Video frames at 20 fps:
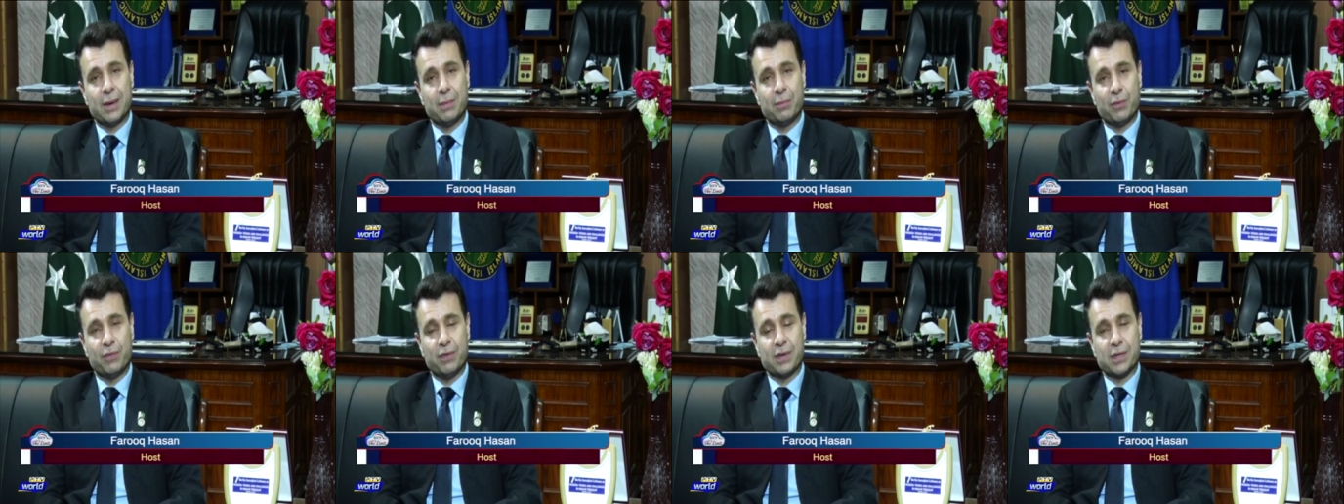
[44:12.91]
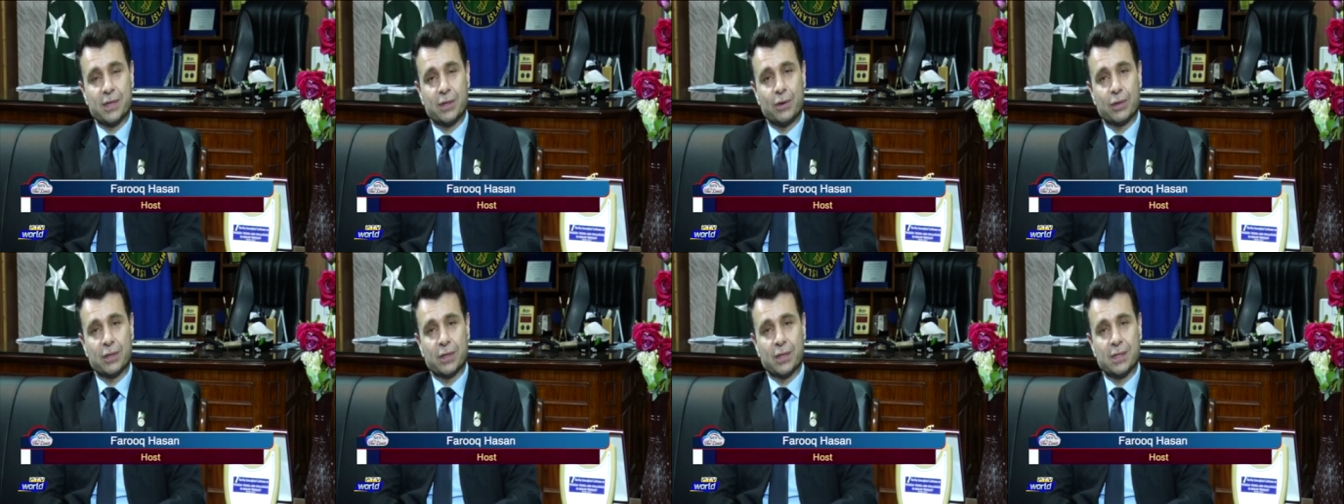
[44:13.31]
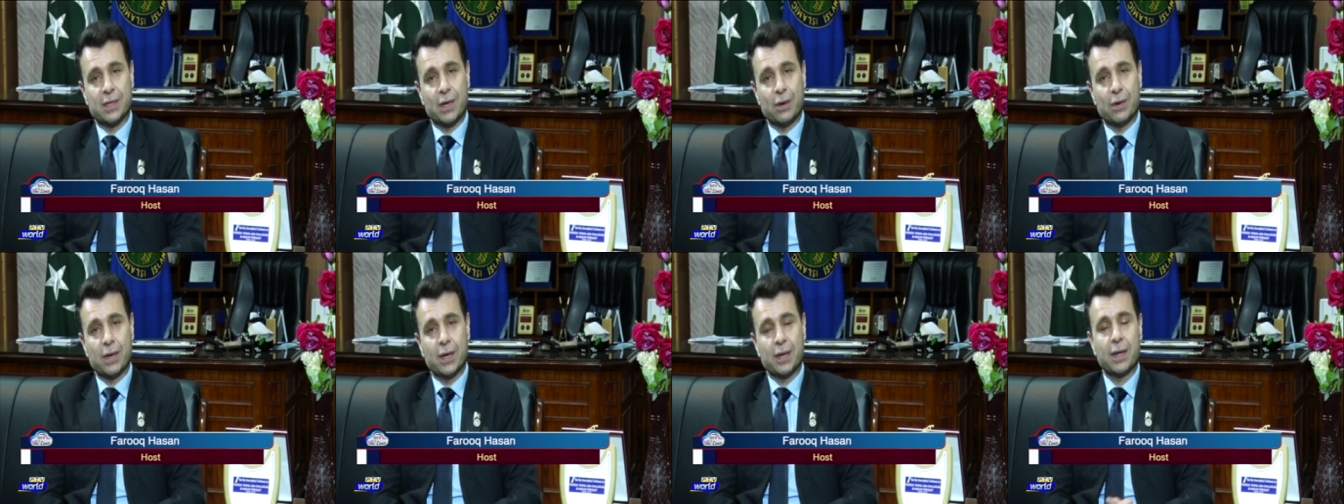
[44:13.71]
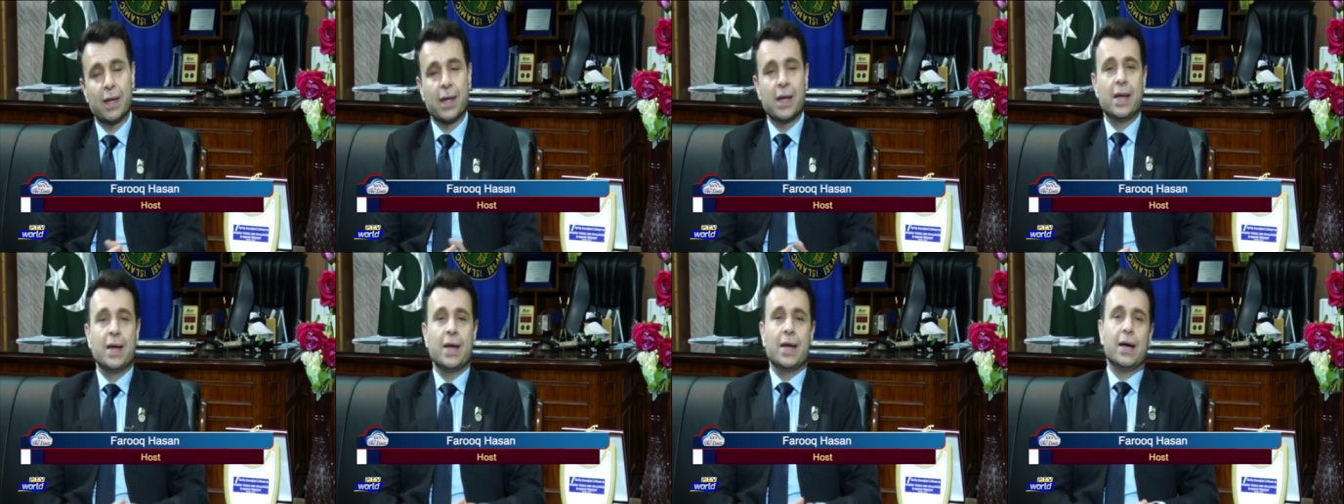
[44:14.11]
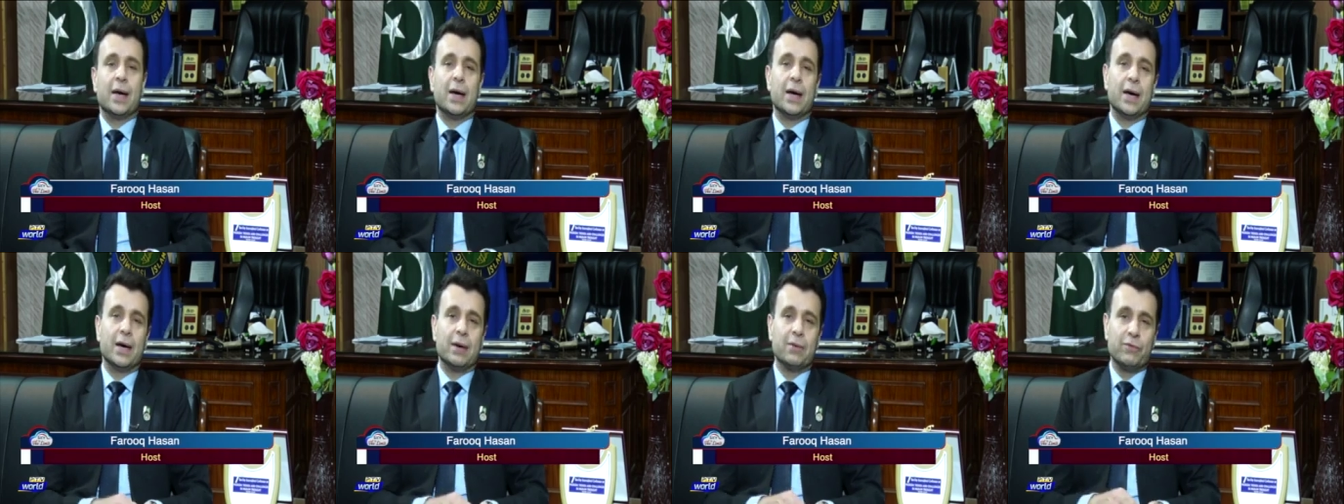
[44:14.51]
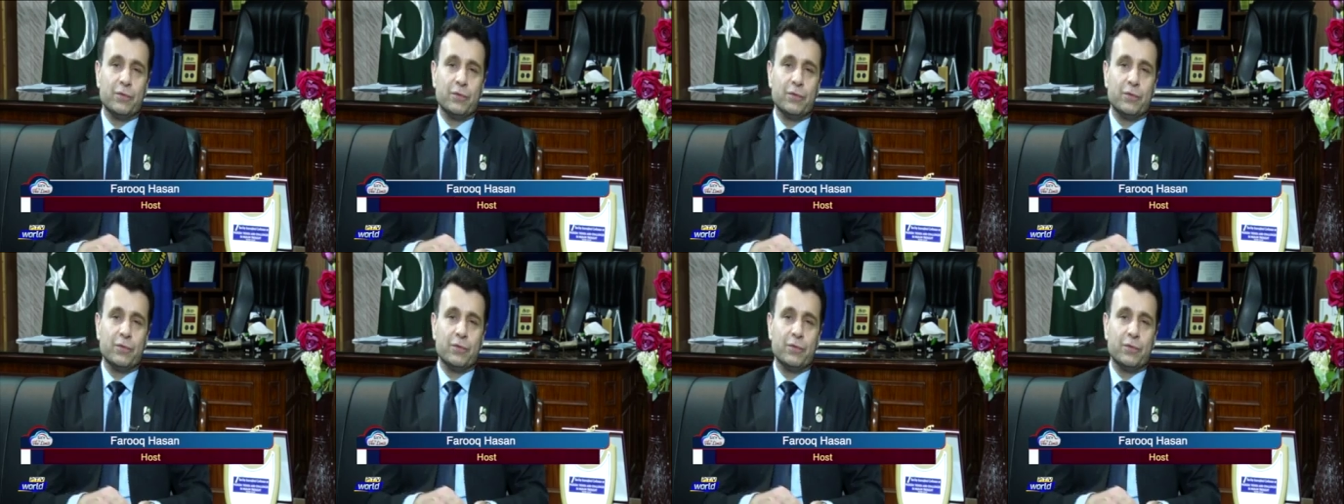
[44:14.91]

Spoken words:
Professor Dr. Ziaul-Haq.